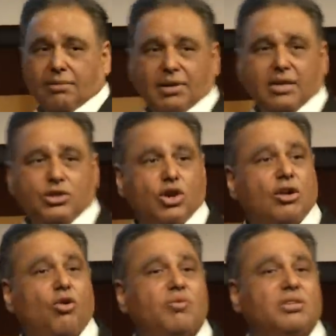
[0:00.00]
because you
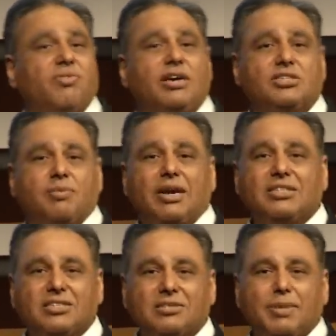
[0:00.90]
can always find some
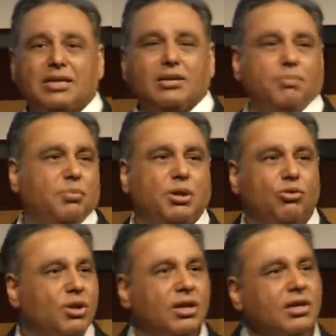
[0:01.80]
unsuspecting people
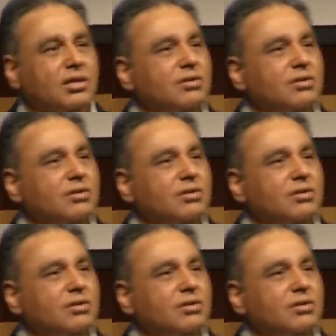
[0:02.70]
who'll